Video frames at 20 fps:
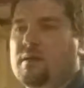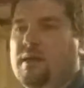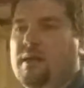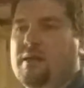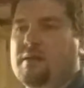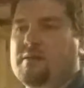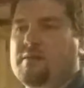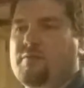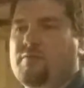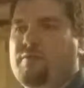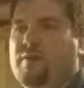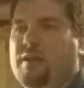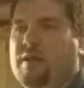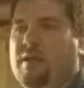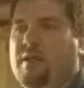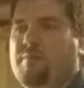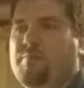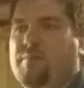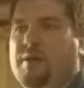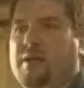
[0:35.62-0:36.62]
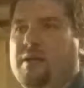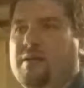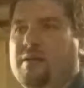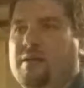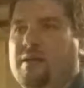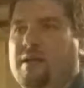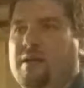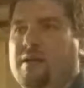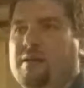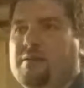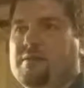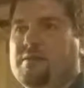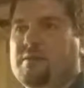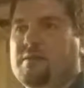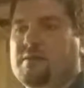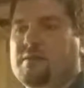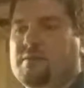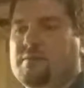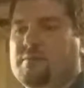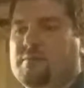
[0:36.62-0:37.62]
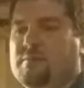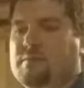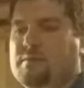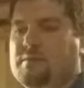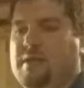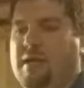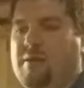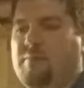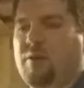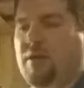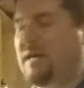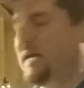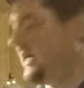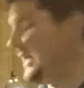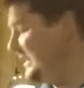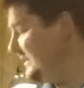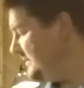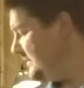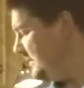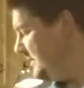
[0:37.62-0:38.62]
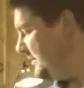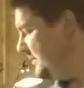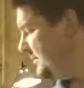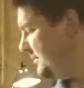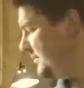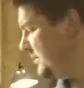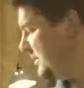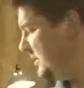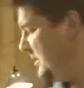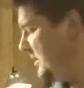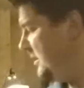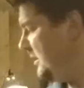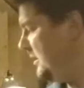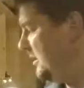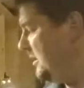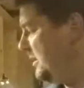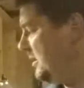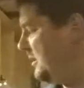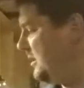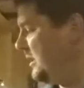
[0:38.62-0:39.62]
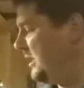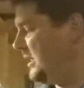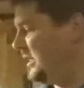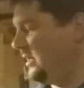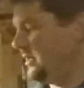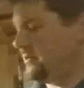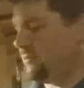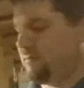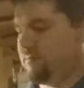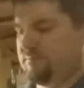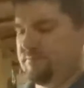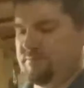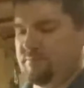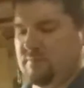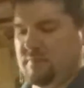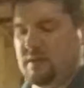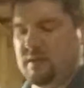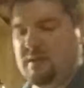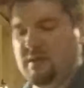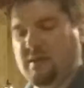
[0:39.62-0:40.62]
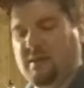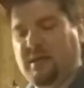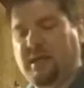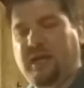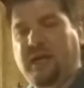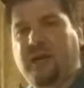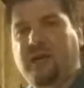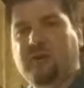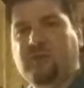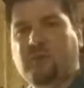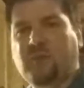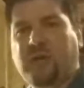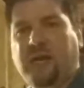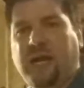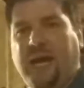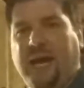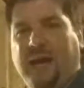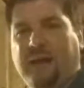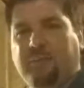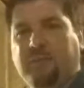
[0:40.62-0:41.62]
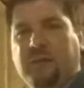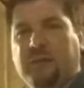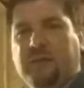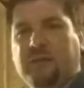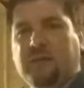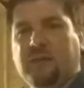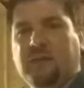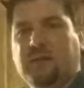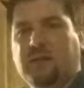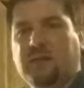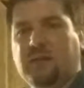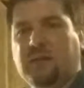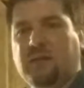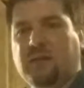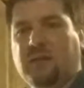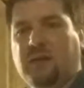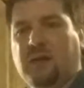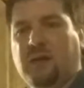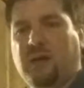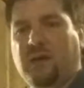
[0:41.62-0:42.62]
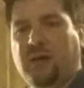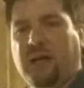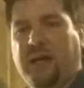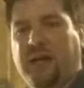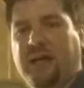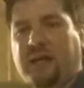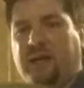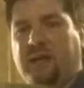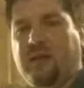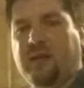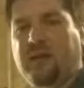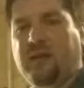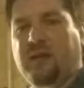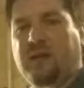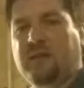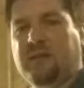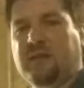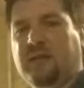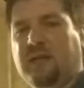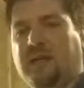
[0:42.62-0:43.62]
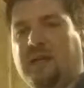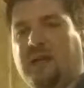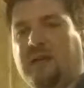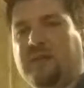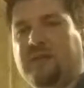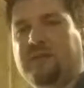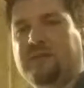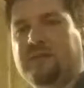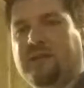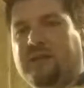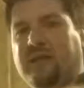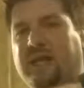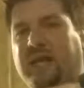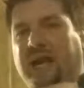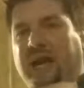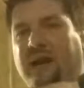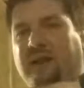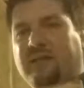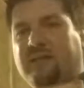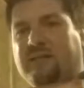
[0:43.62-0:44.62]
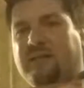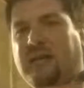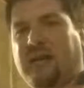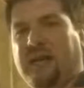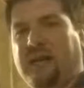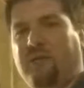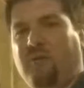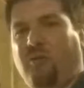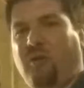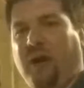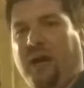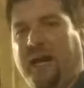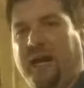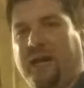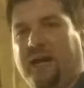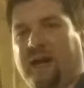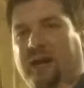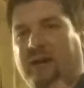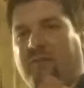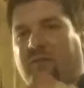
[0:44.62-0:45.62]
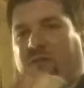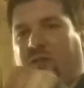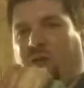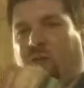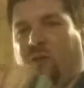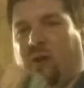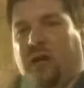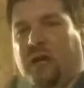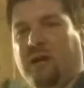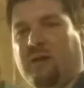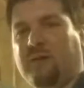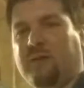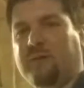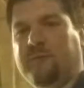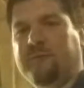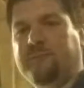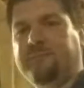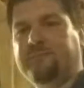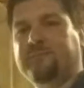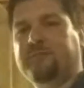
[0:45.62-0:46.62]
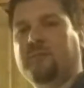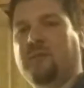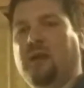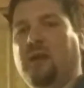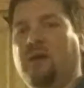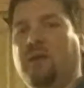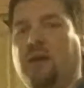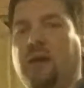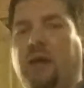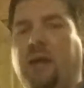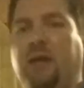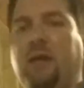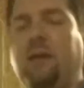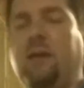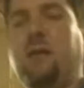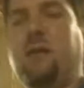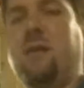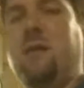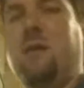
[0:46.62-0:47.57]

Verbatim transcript: get it to fill up and get it to stabilize. Uh, here's what happened, okay? The colors on the outside ran everywhere, okay?